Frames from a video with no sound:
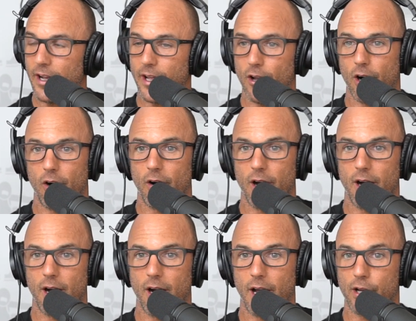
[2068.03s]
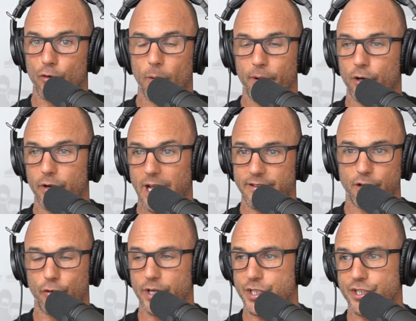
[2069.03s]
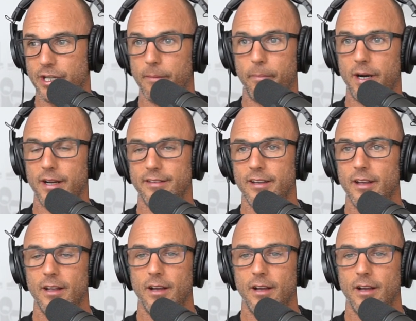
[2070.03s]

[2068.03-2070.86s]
You know, uh, I grew up a, as a Christian, but,